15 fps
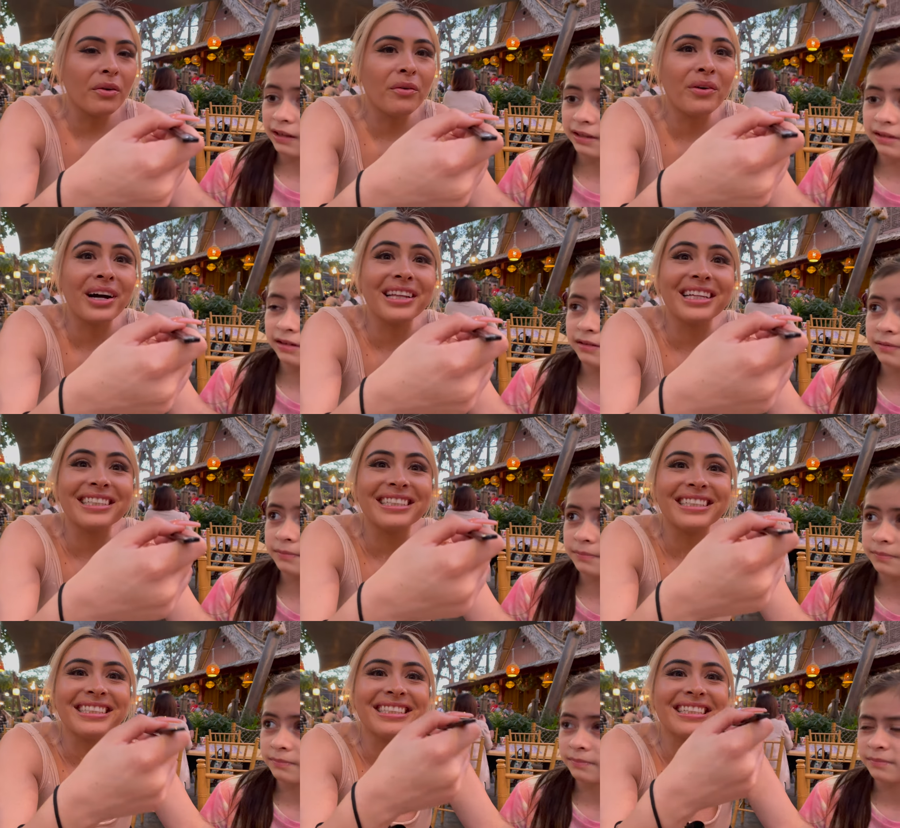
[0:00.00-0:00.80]
Speaker 1: Wow,
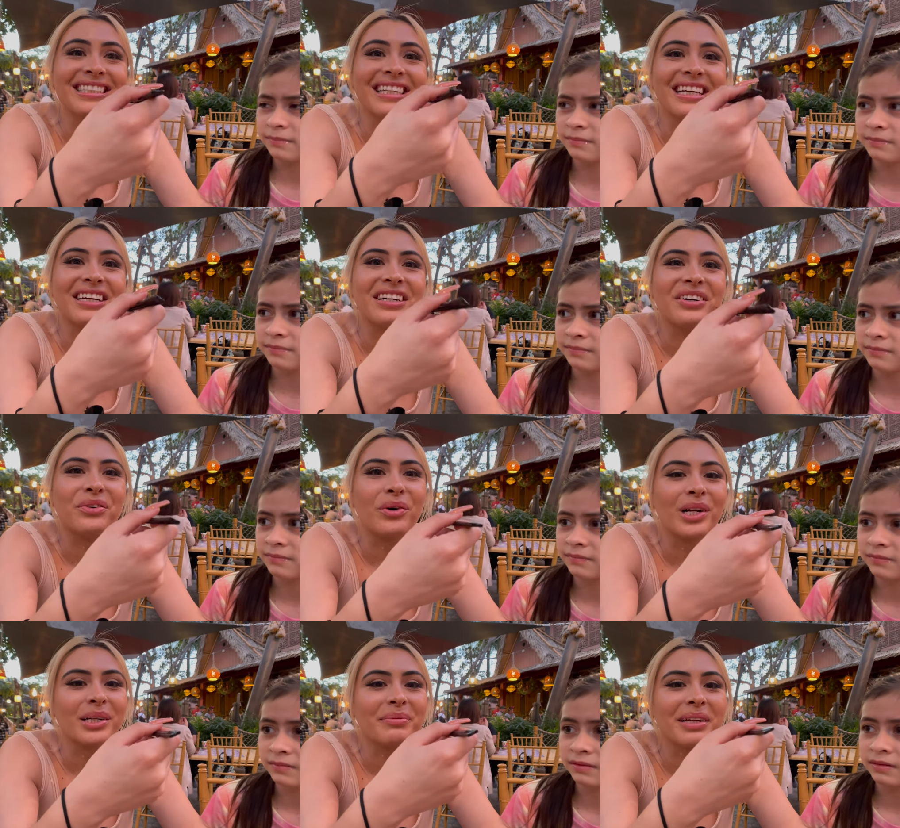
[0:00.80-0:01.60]
that does taste like a
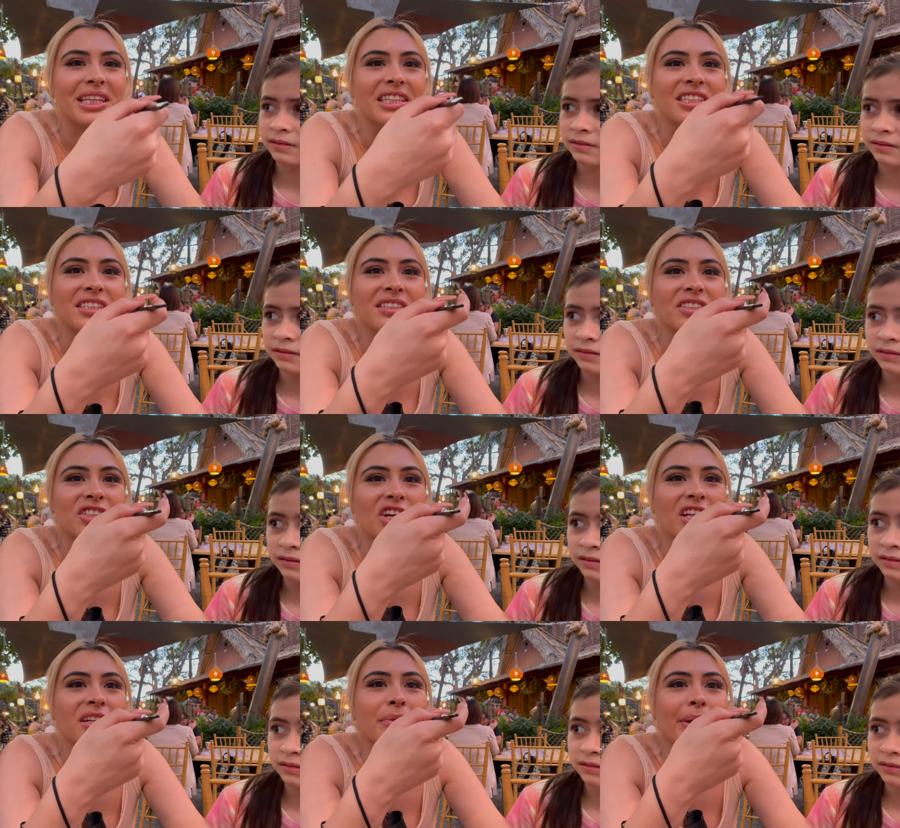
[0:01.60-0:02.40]
watermelon
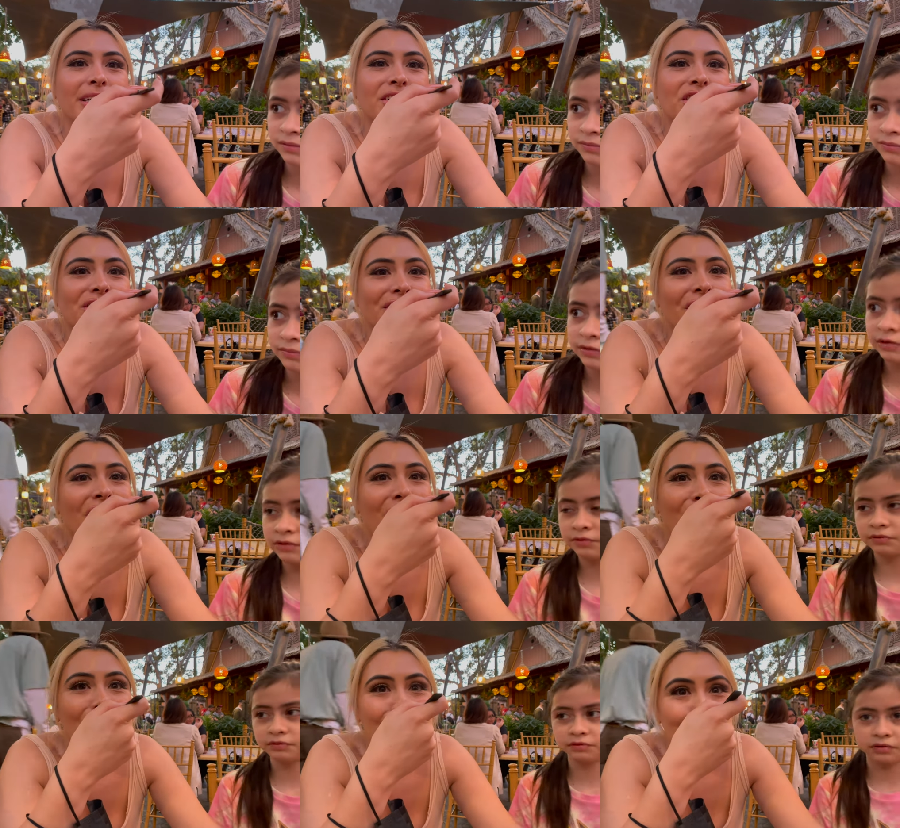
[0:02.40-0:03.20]
Jolly Rancher. Yeah?